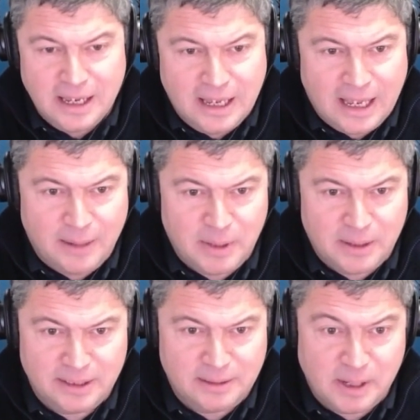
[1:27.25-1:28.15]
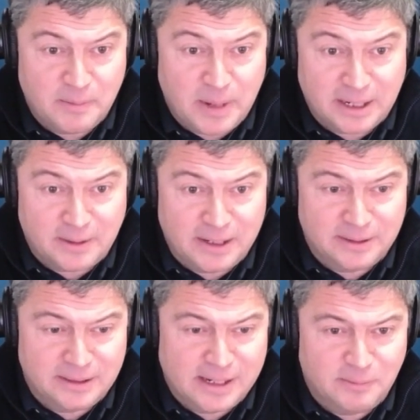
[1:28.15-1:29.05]
how about a little bit of
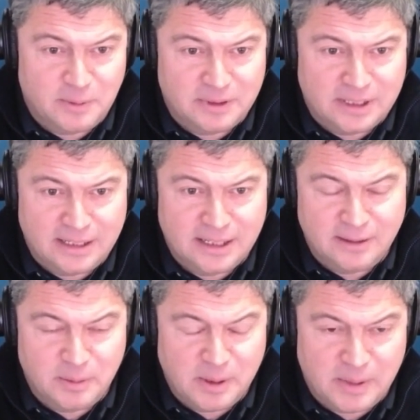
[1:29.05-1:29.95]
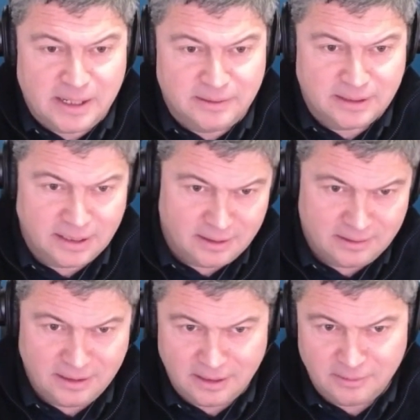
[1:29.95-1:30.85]
background, Dave? Tell us a little bit about
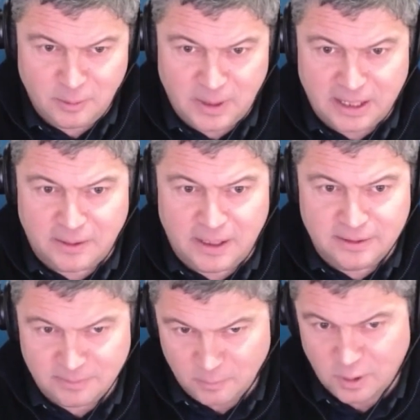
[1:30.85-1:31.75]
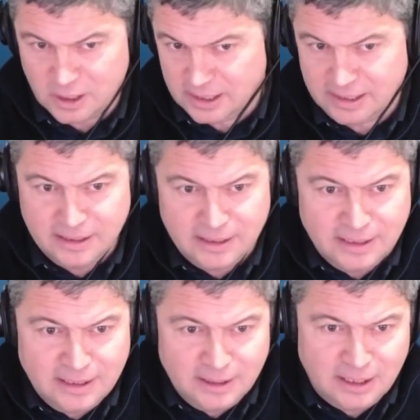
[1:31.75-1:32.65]
your background and why
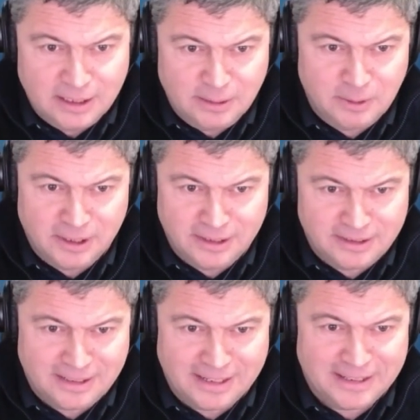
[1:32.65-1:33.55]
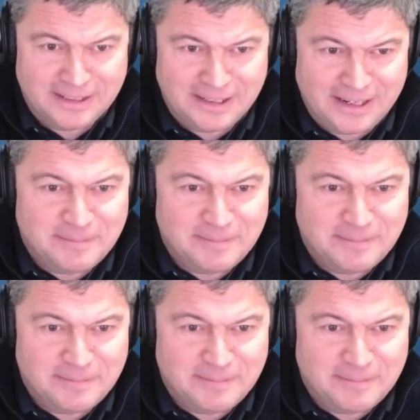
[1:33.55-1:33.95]
you and I are together today.